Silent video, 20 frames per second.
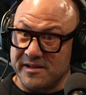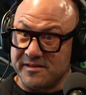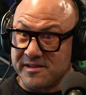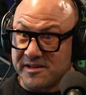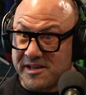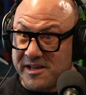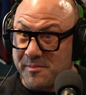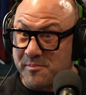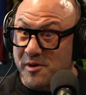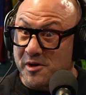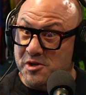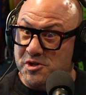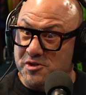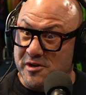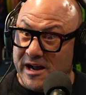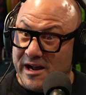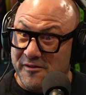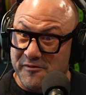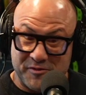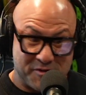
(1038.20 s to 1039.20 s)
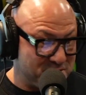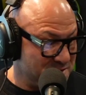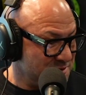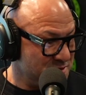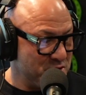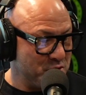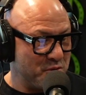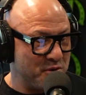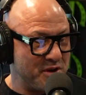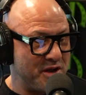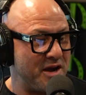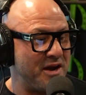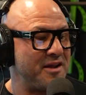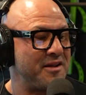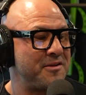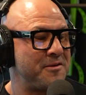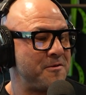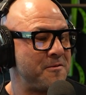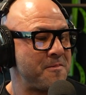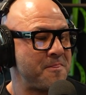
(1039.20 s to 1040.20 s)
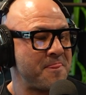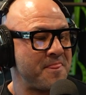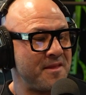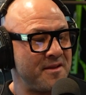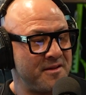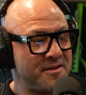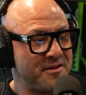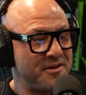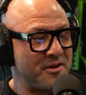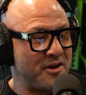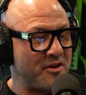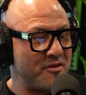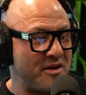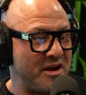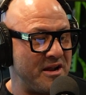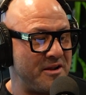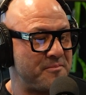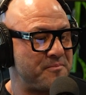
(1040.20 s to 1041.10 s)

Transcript: here to keep on track for you and I. All right.